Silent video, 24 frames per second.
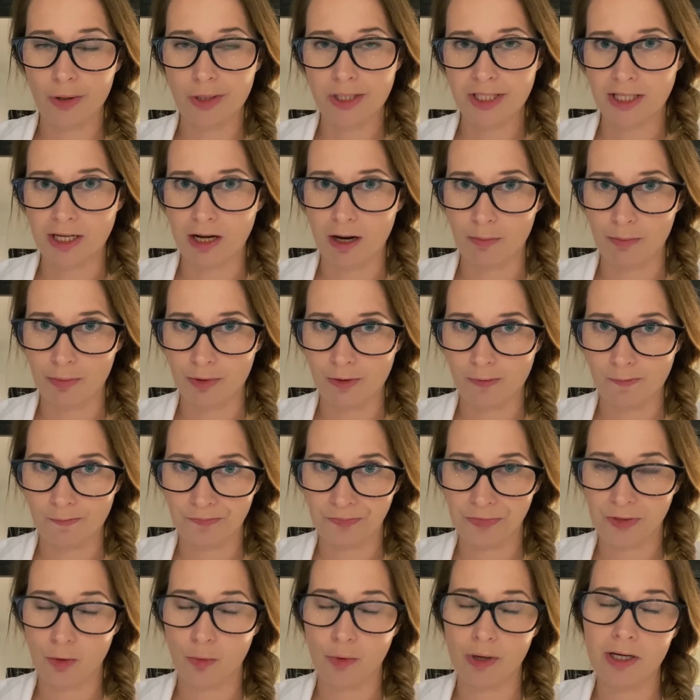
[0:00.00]
example,
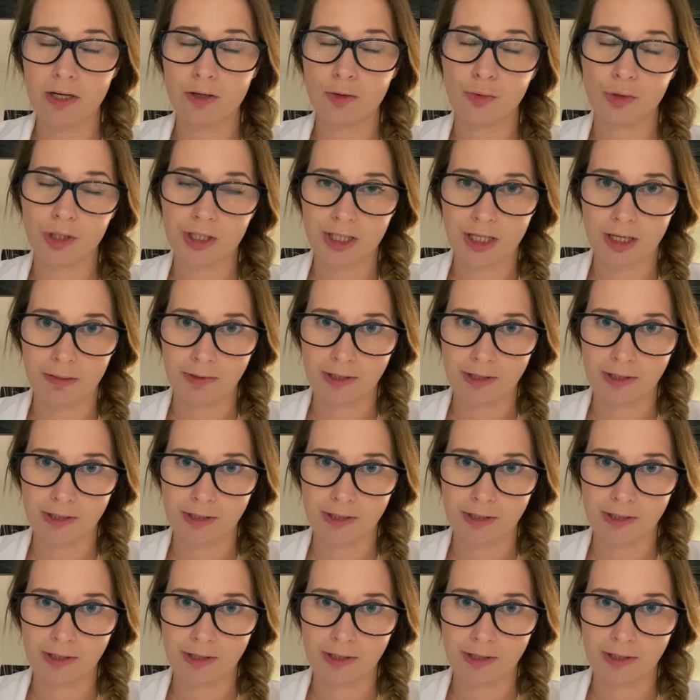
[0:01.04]
when a recipe